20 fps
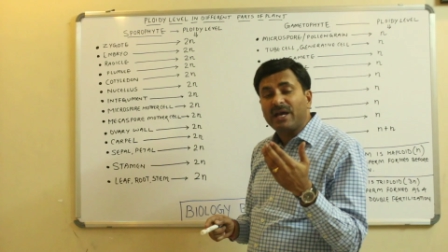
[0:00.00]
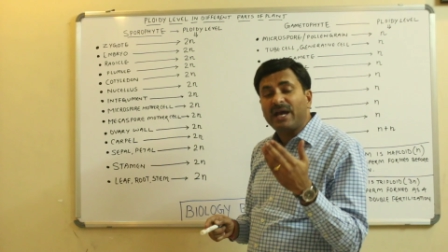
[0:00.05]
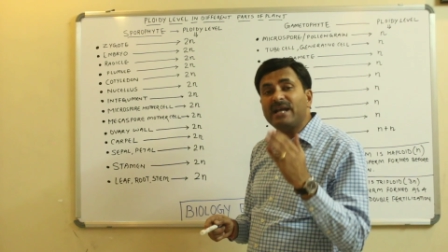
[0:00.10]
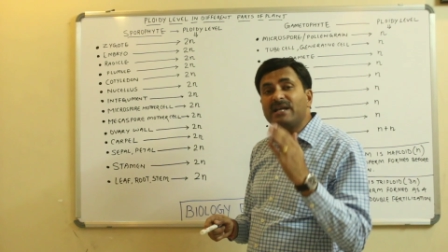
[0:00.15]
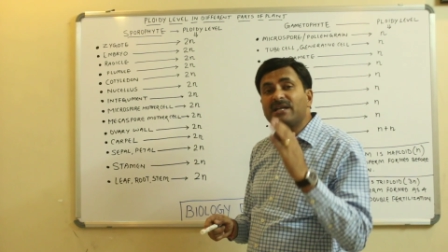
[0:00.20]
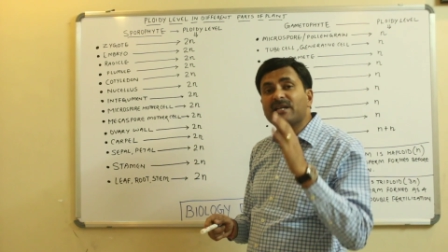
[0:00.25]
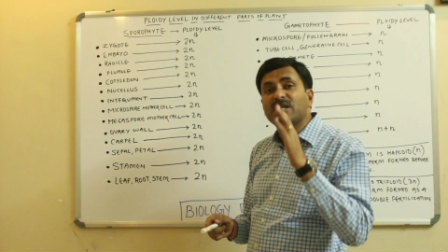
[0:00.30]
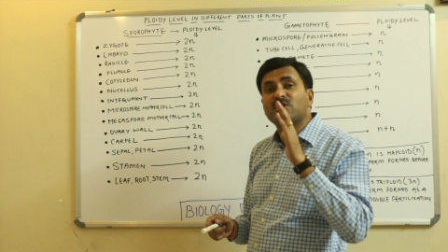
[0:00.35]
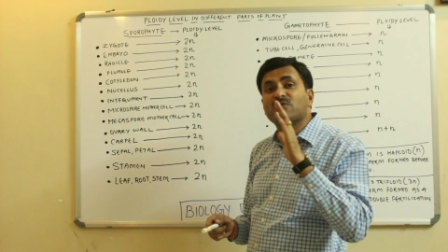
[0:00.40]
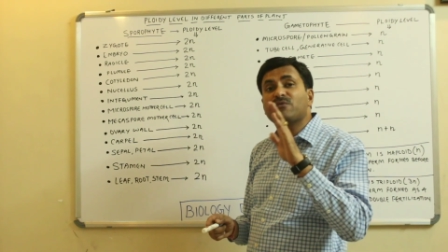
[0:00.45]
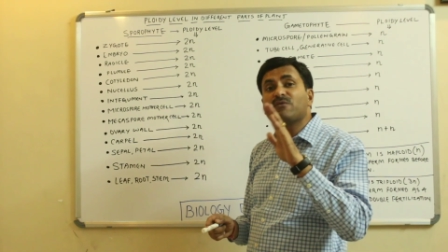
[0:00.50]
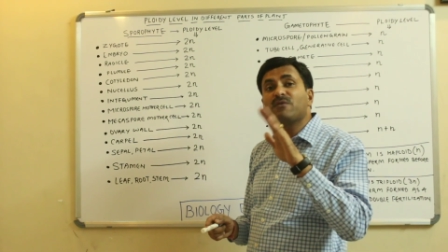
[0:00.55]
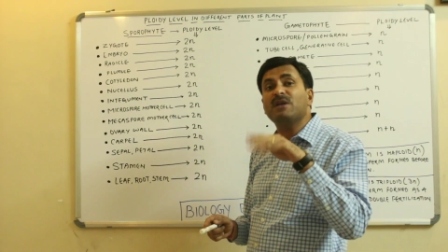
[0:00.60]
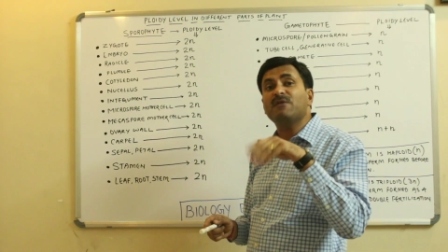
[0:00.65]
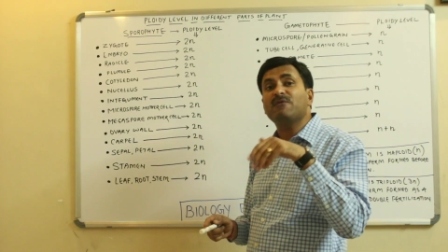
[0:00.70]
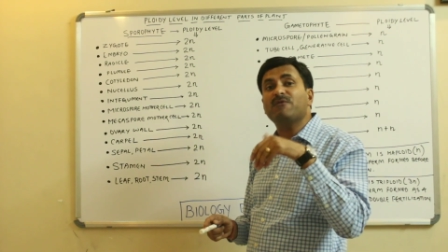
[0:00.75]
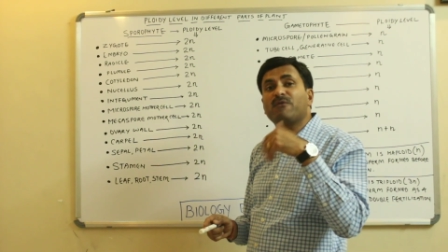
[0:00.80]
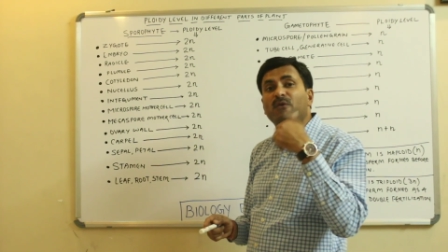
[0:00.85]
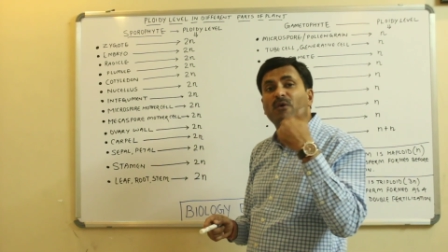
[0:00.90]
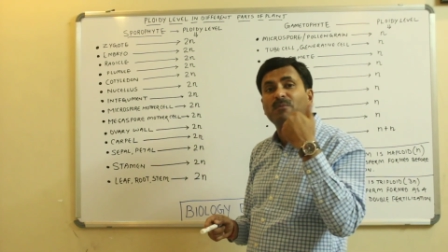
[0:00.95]
and it
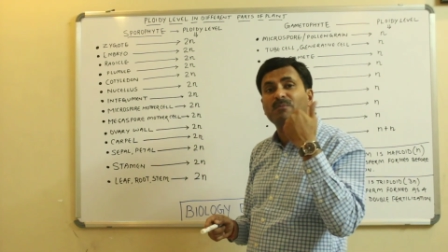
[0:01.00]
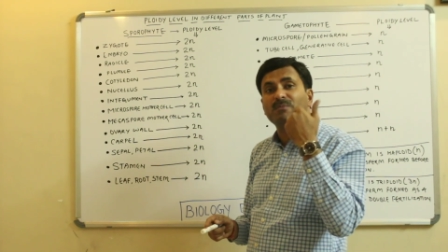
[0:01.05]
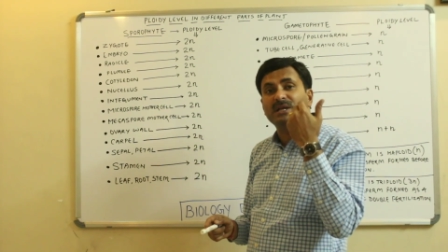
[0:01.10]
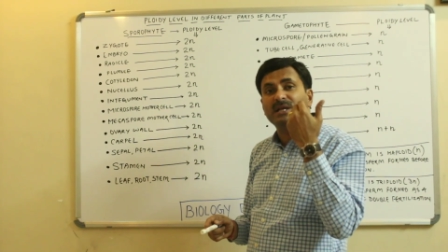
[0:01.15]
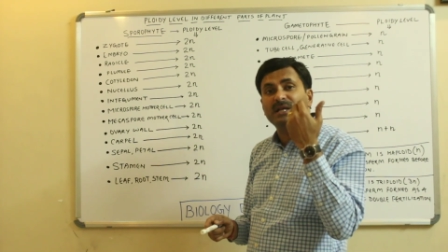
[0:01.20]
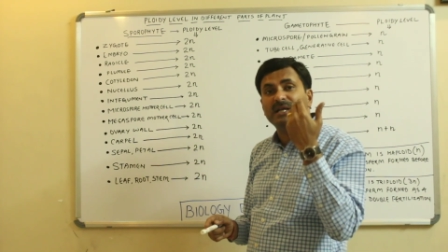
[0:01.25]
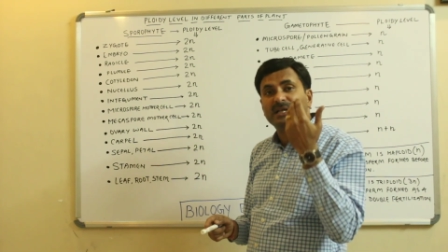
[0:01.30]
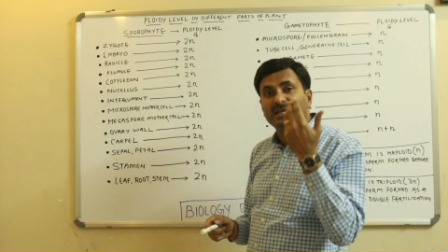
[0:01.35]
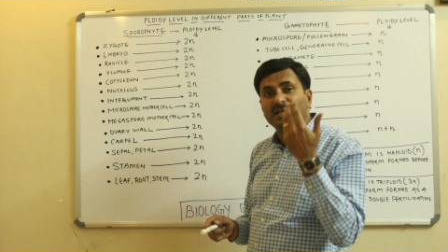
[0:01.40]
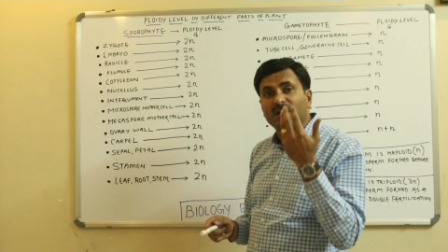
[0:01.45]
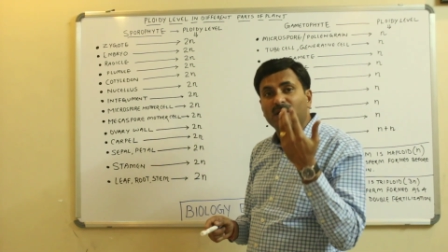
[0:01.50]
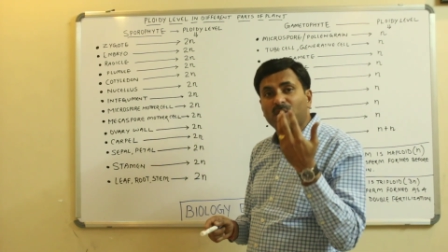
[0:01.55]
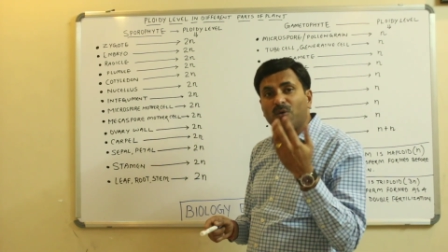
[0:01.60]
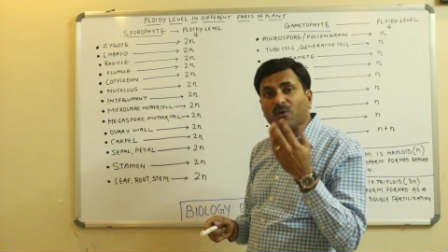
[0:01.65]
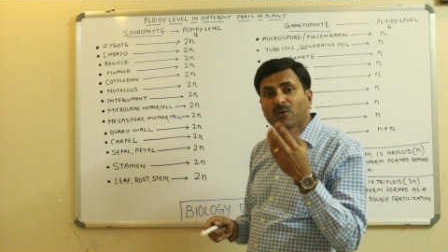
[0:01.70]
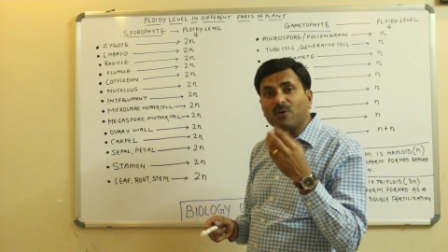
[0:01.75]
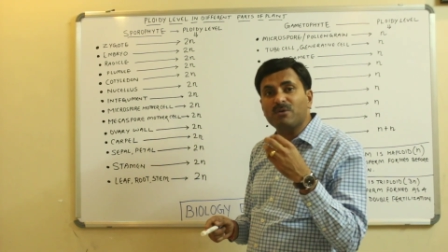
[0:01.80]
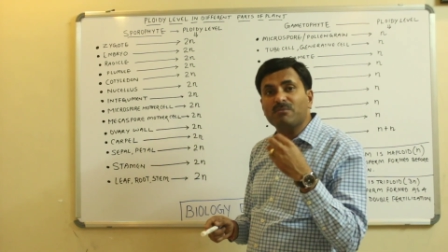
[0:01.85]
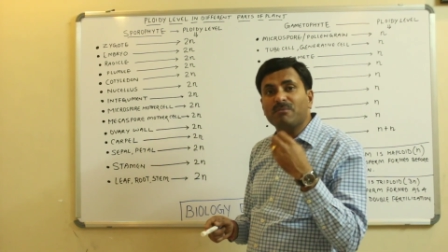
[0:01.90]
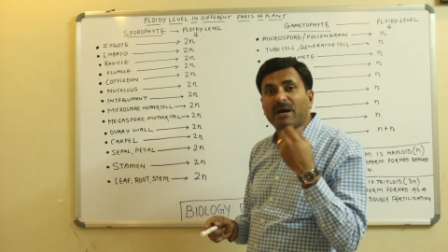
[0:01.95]
will form later
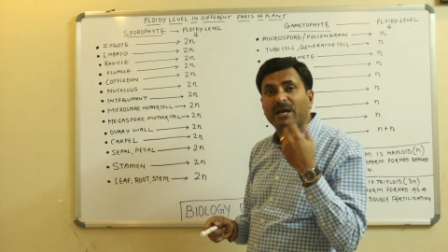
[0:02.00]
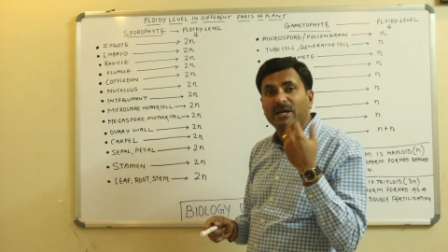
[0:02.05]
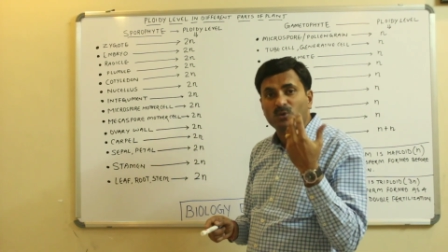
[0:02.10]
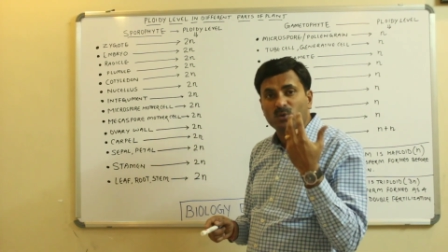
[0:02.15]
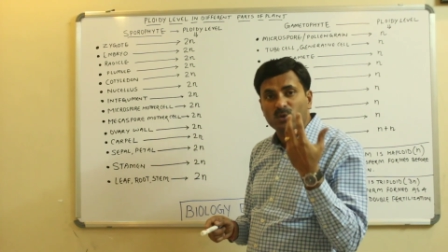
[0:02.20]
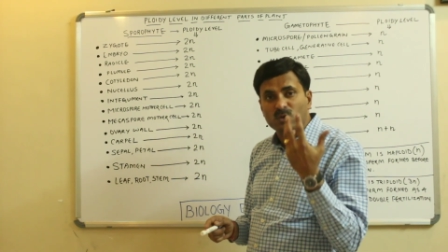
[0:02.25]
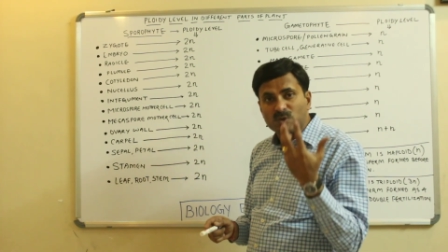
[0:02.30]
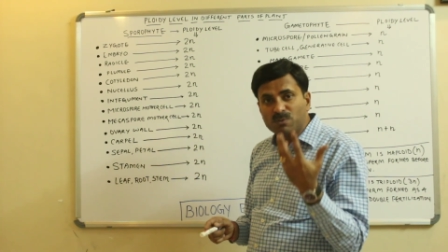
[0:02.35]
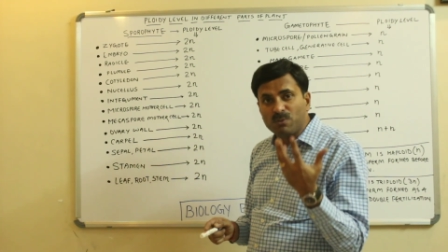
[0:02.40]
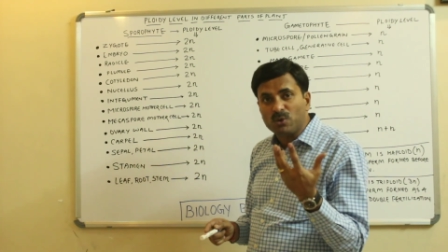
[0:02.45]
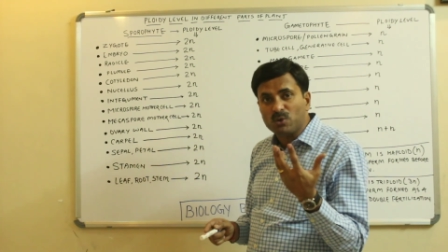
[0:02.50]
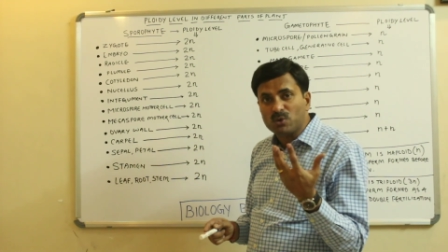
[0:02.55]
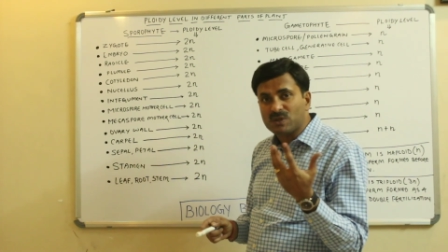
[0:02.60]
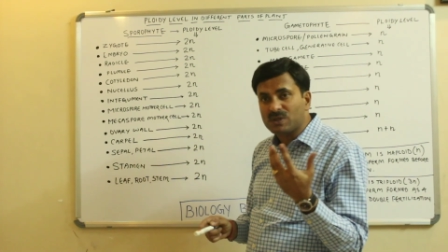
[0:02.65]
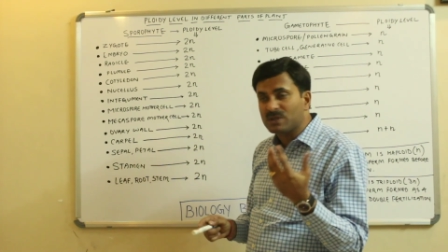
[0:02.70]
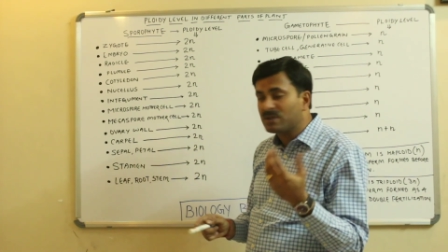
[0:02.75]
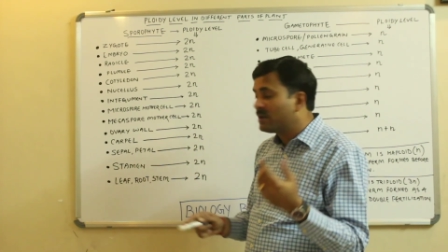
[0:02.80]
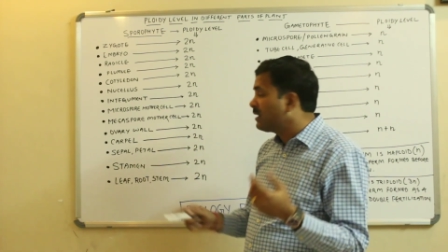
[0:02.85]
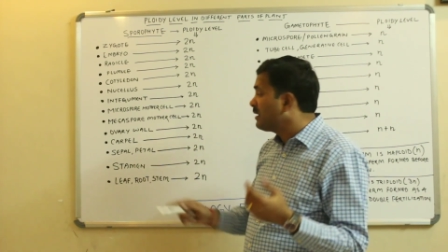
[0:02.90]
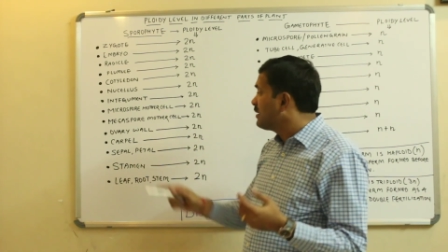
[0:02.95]
on
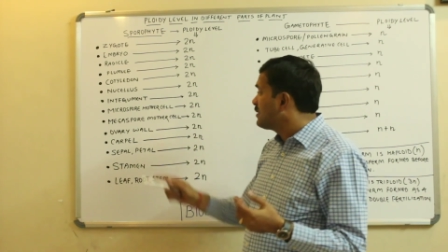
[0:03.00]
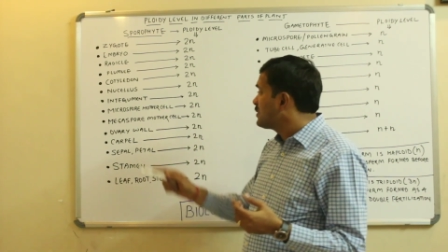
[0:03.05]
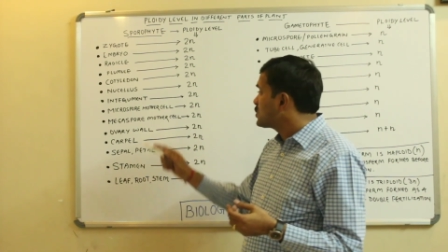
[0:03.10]
microspores.